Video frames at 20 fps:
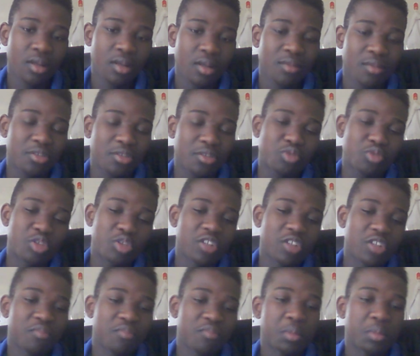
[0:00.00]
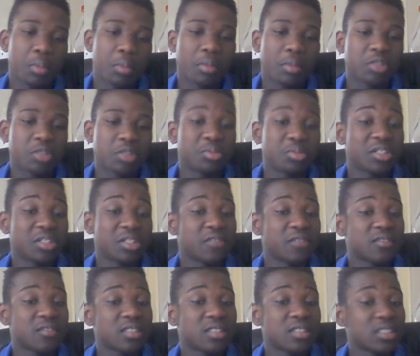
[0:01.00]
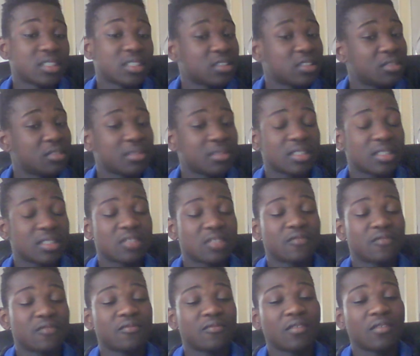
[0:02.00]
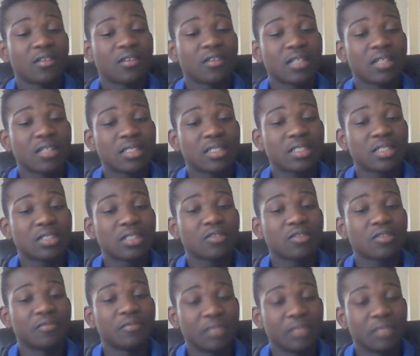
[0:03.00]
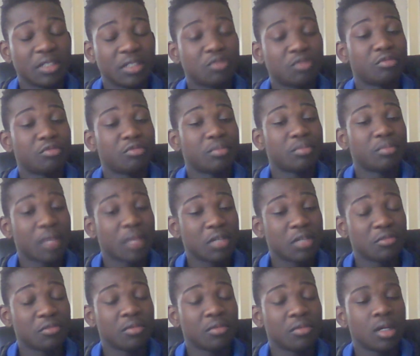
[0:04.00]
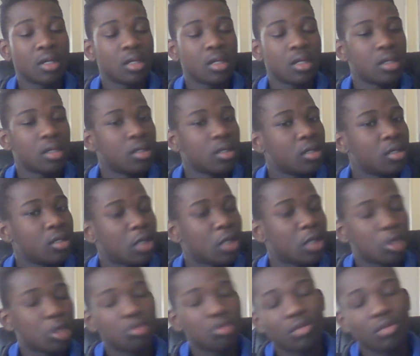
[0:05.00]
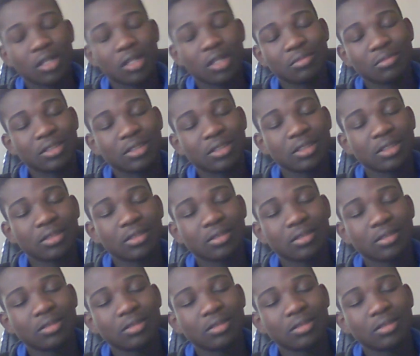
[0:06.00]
Because when you give people multiple gifts, it gives them a sense of need to repay you. And you know what that means?